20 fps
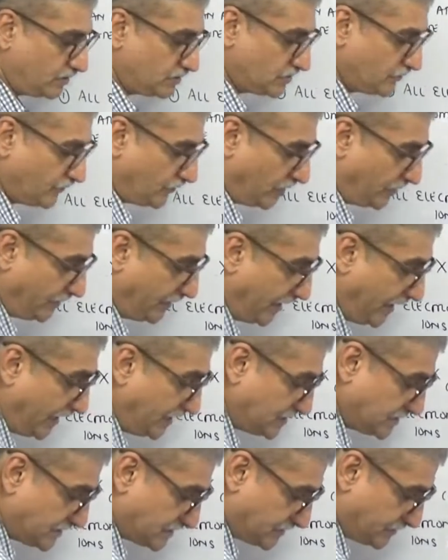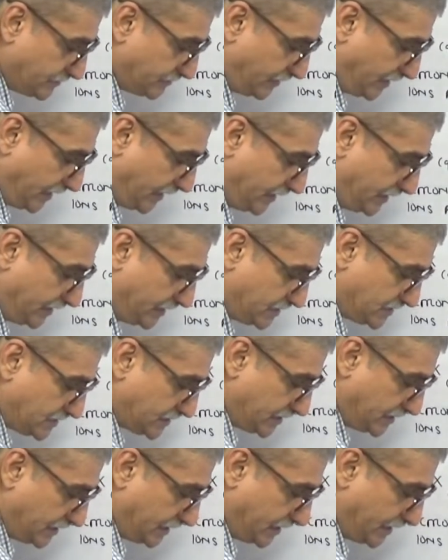form S minus
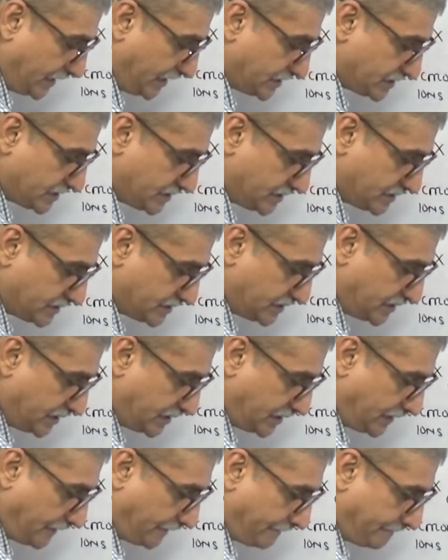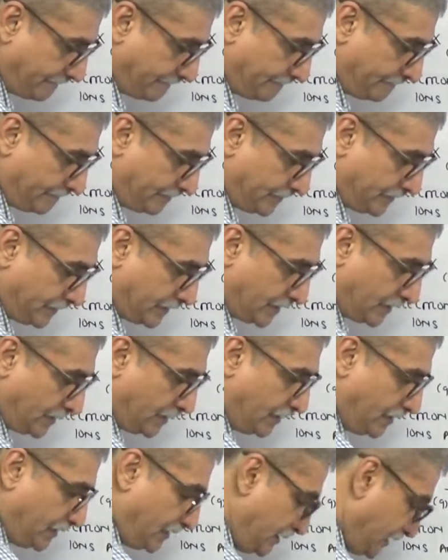in the gaseous state.
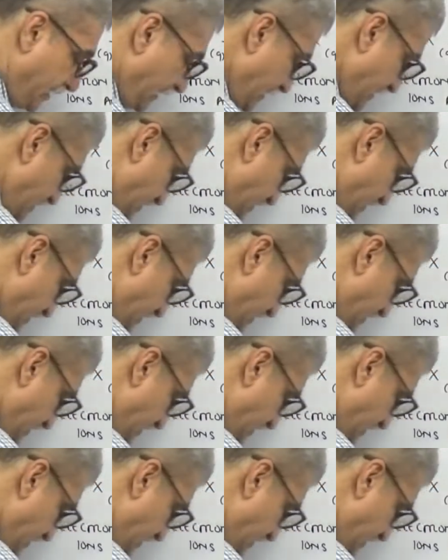This